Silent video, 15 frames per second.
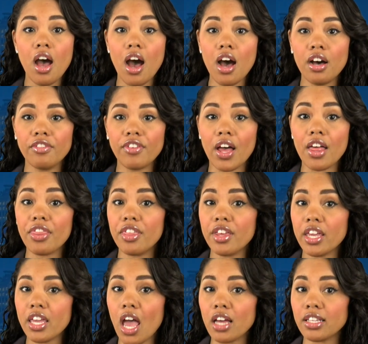of
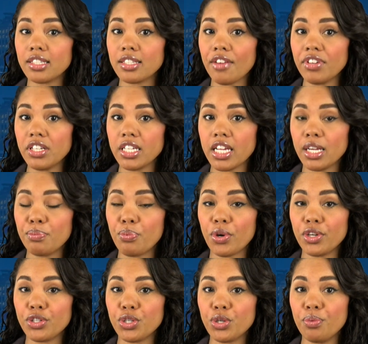the
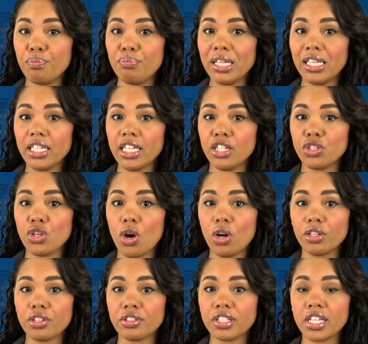$17.2 million
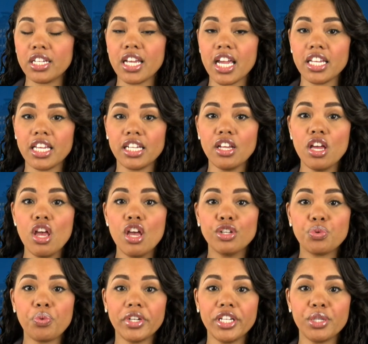Canadian
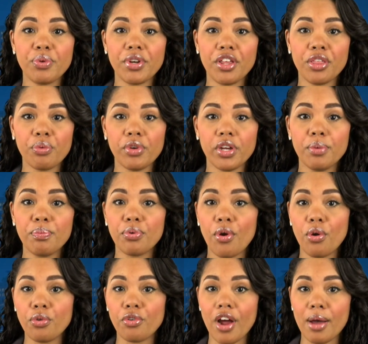2023
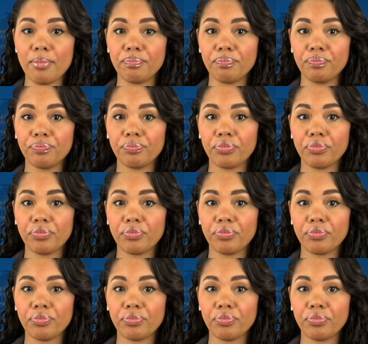program.